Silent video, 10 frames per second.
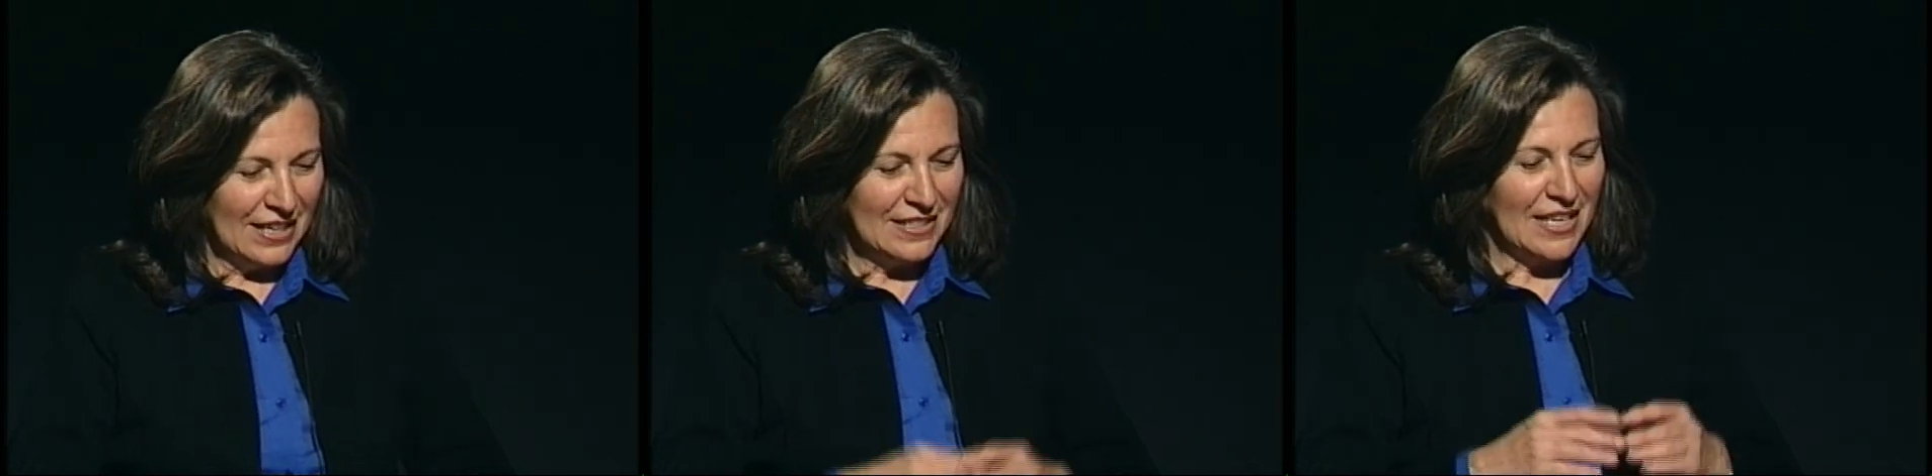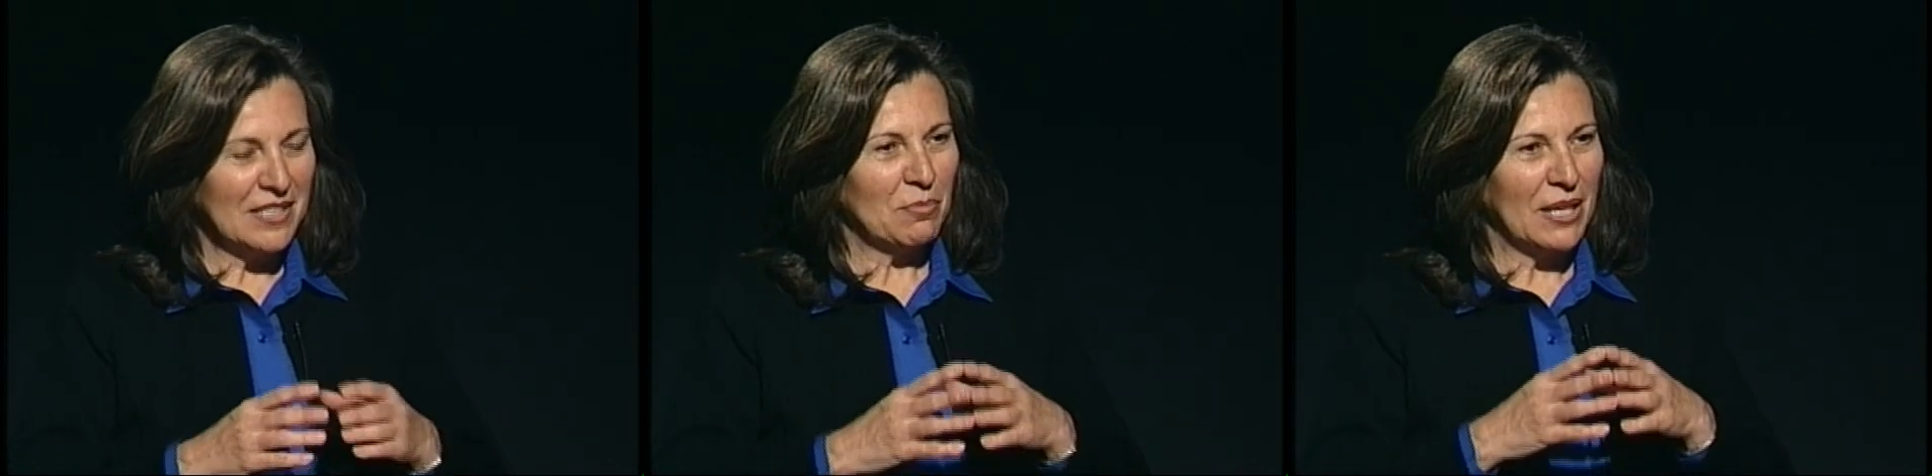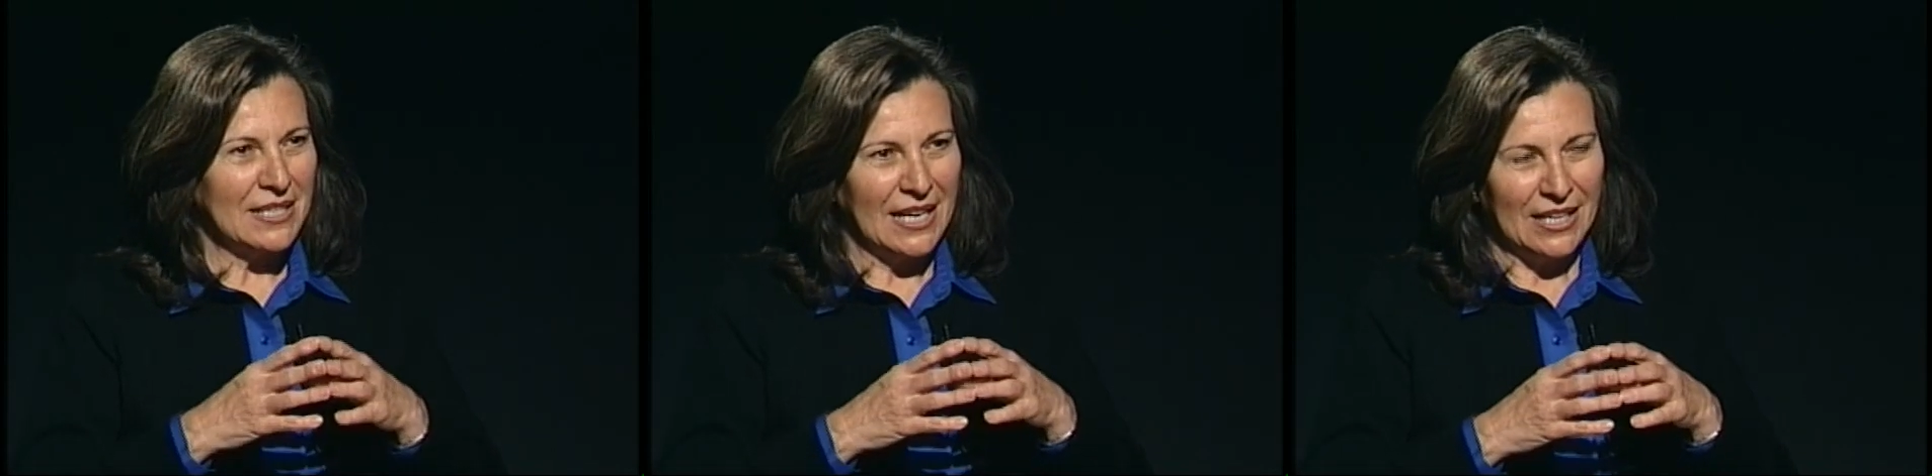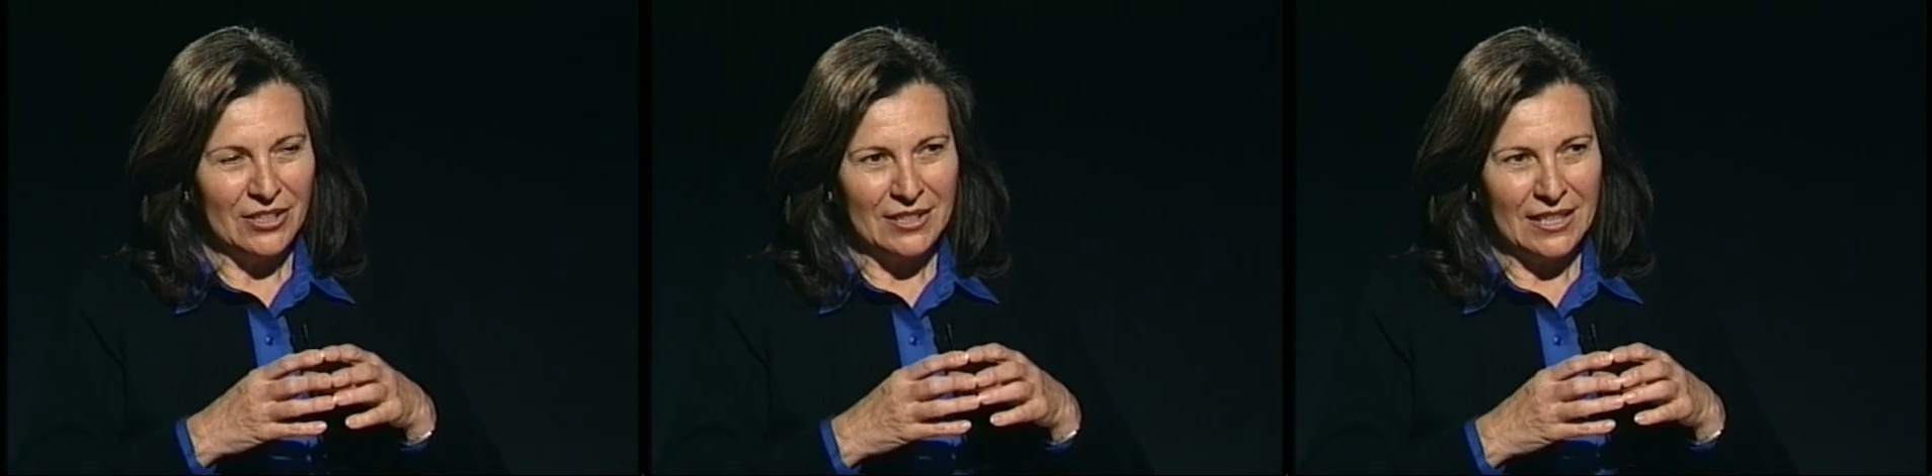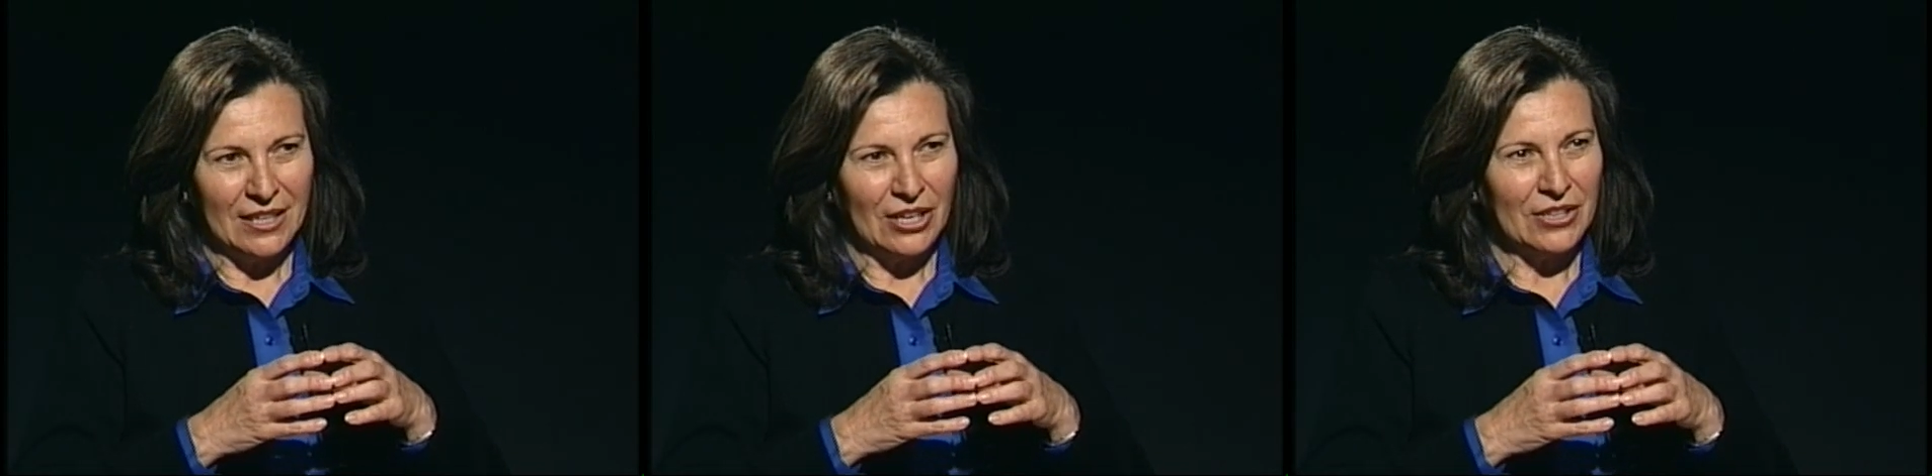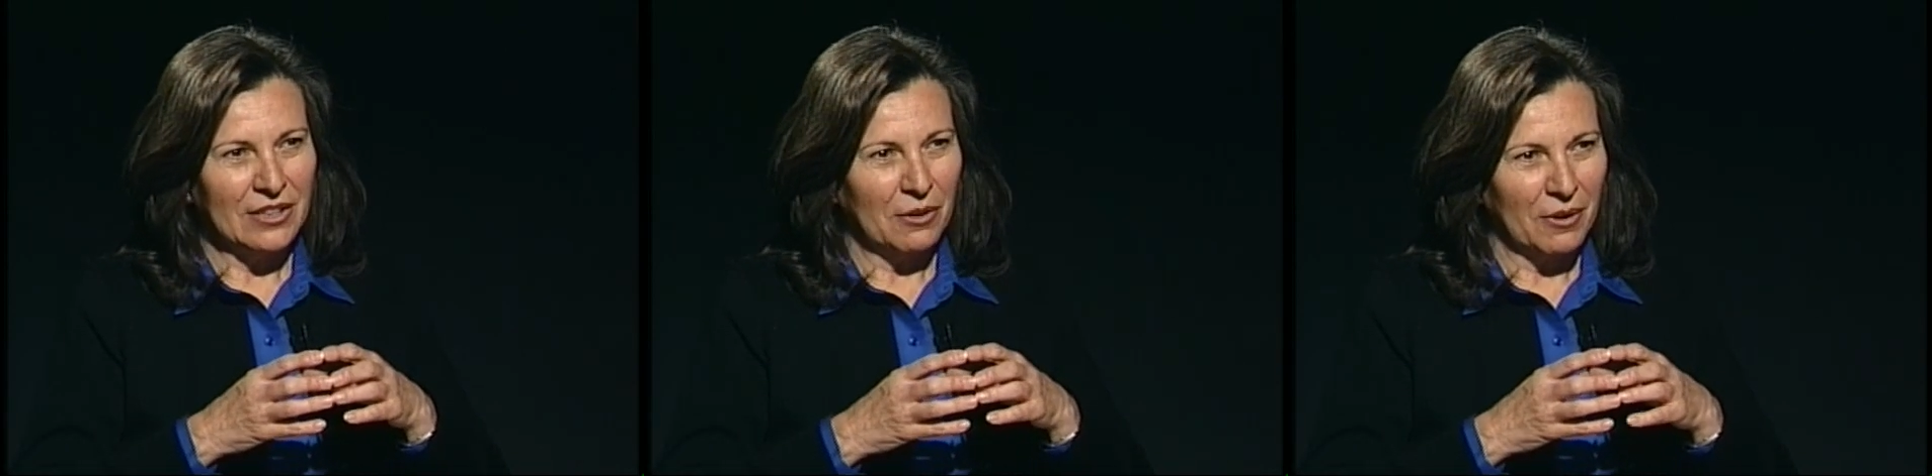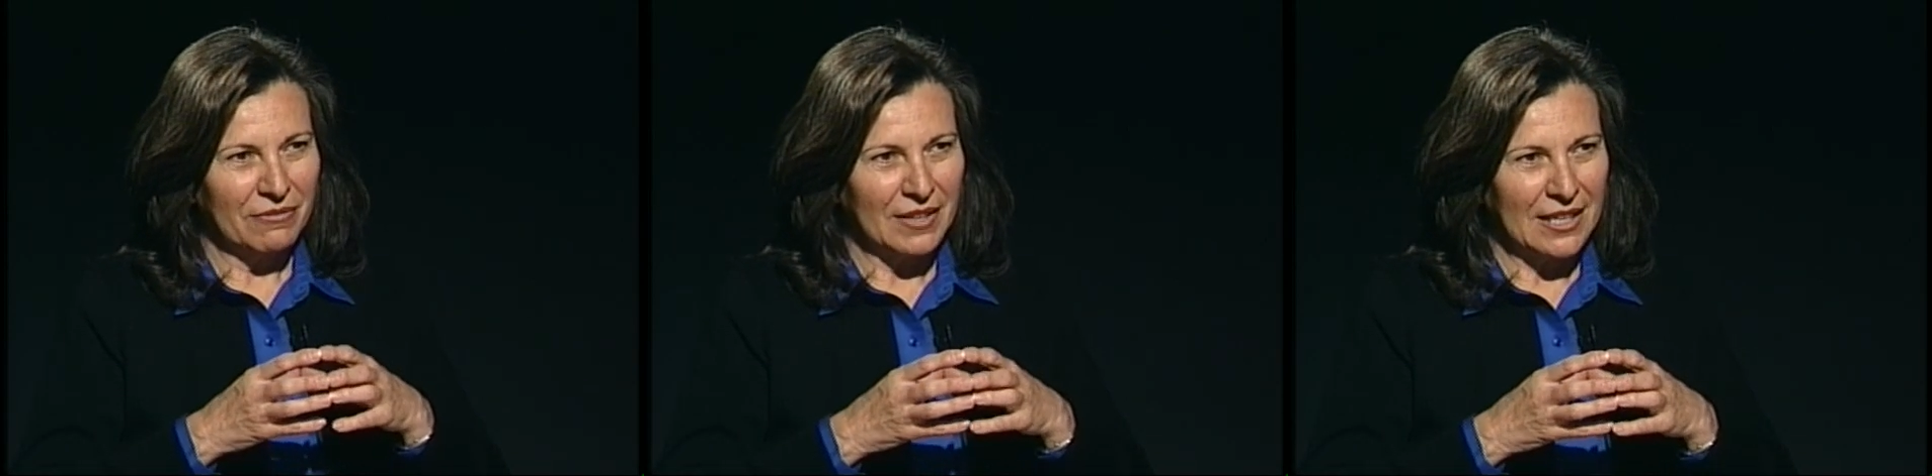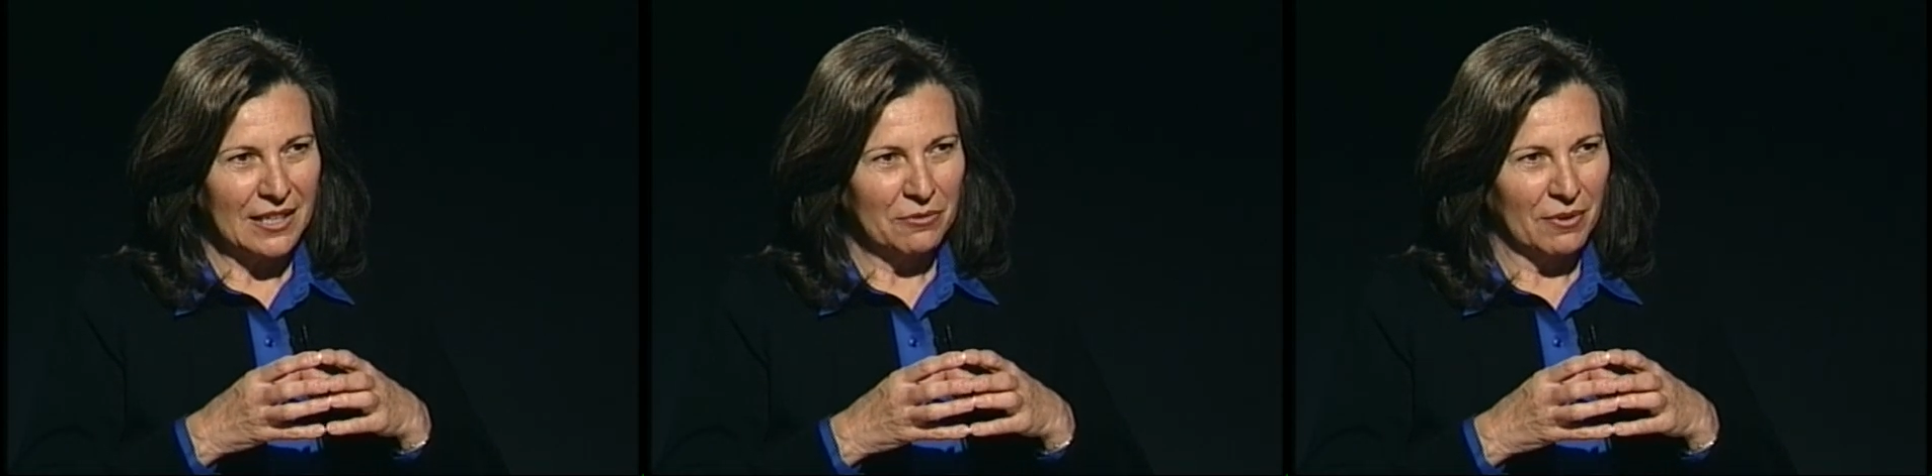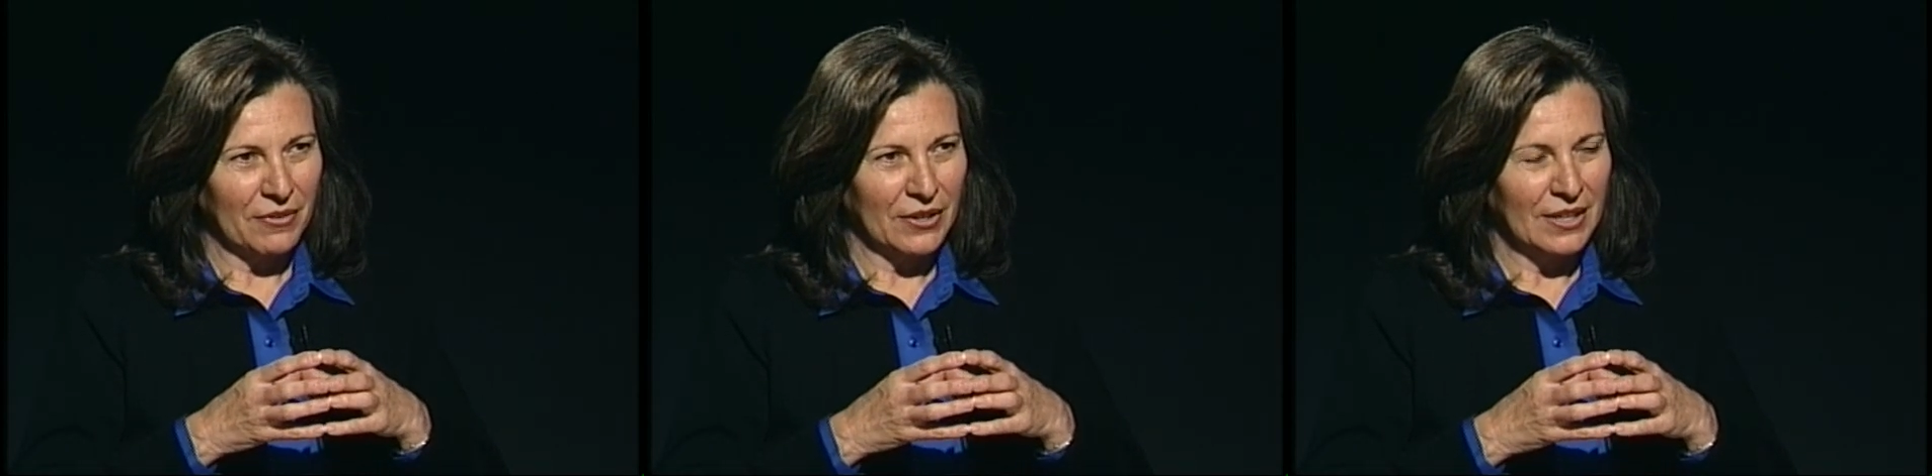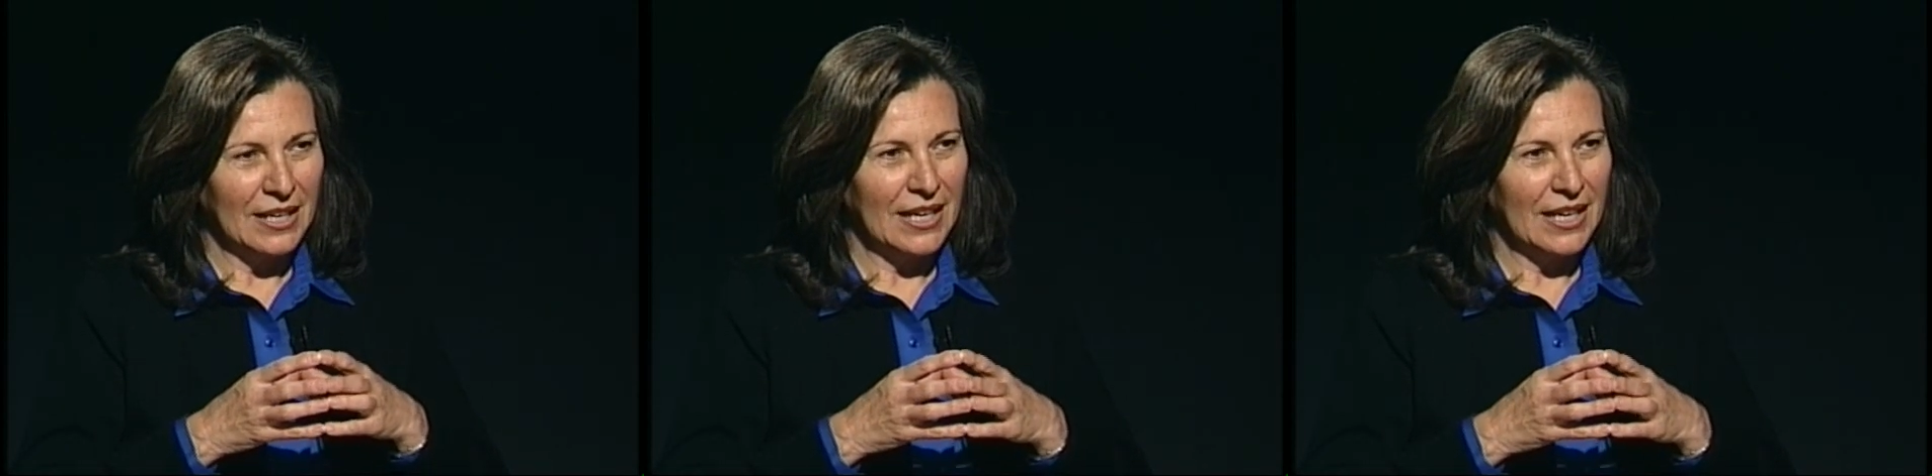takes place annually on the lower Flathead River,